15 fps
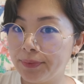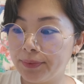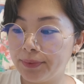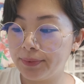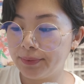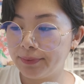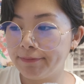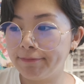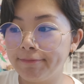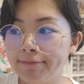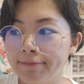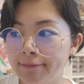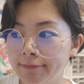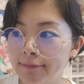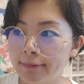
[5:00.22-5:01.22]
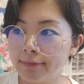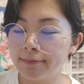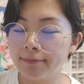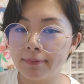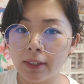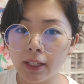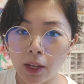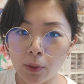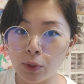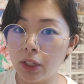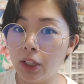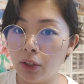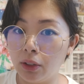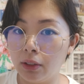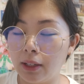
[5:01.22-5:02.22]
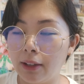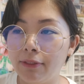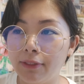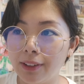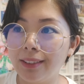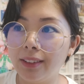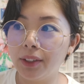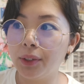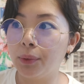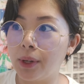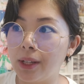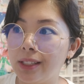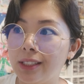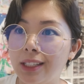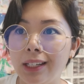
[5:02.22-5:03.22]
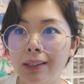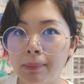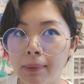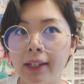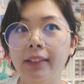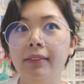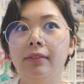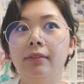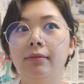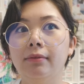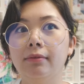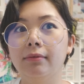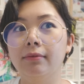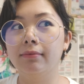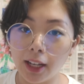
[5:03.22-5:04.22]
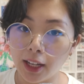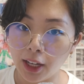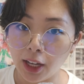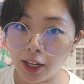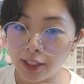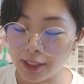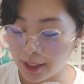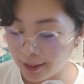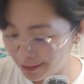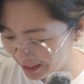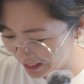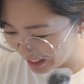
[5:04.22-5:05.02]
I was a little I felt a little rusty, but I got it done.